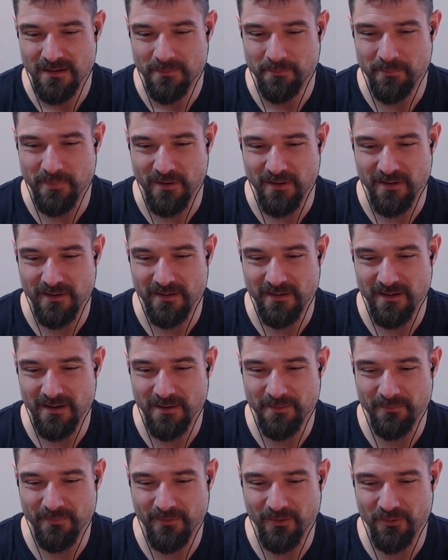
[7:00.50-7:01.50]
but
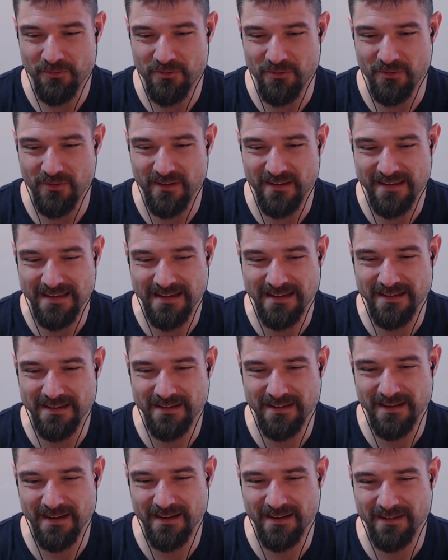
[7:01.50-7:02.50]
I'm also like,
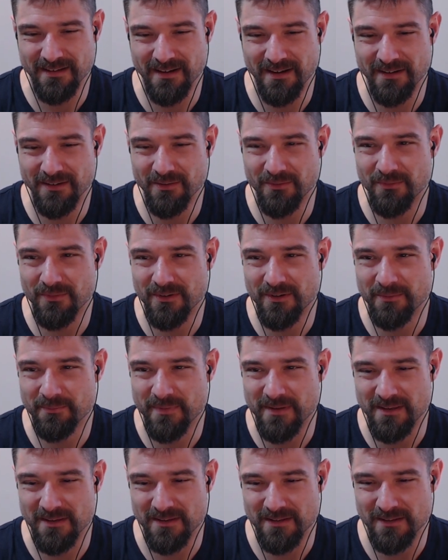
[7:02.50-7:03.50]
I don't want to
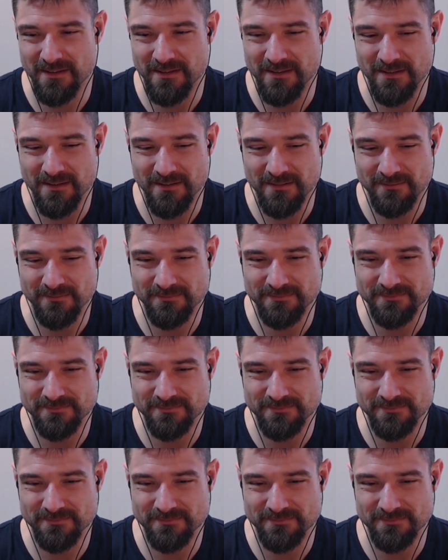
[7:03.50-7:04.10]
be,